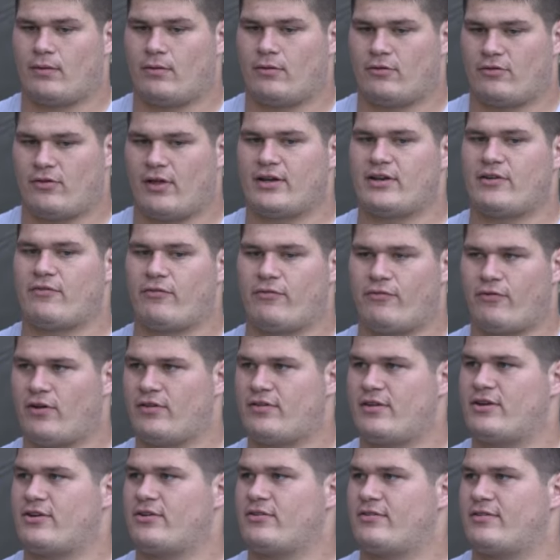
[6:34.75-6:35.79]
there's a lot of different
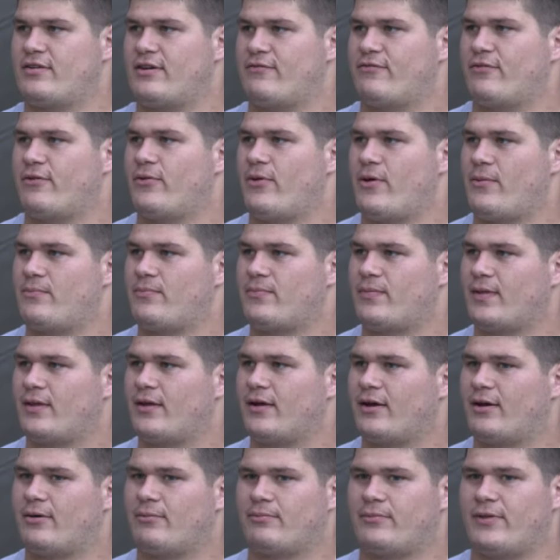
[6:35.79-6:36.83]
fronts that you can see for them,
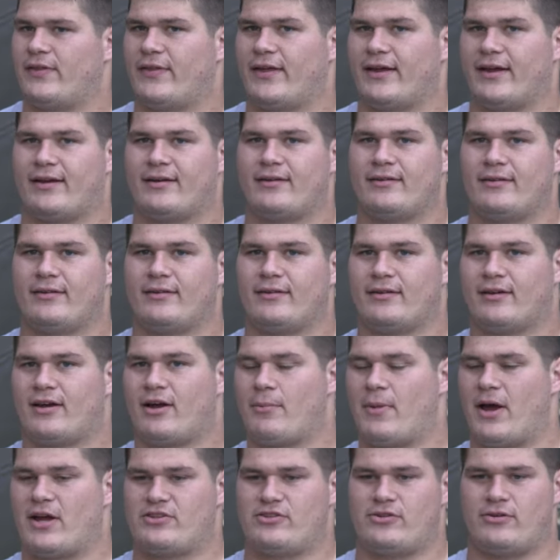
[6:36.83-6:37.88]
and they
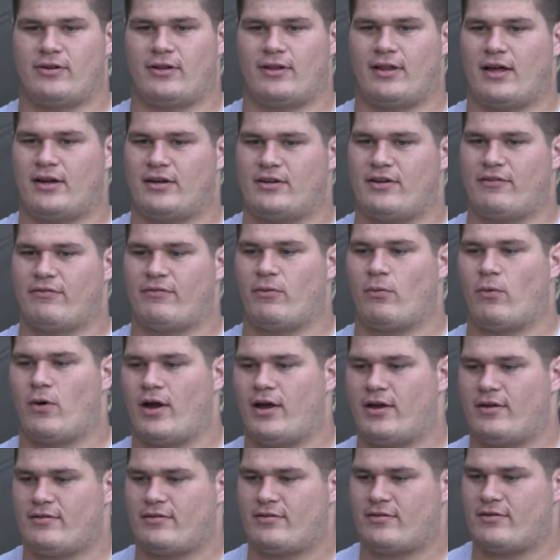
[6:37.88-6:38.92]
come at you in a lot of different
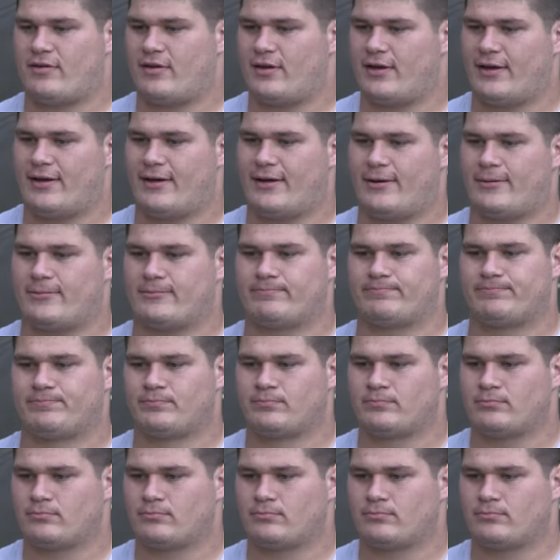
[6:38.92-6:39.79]
ways, and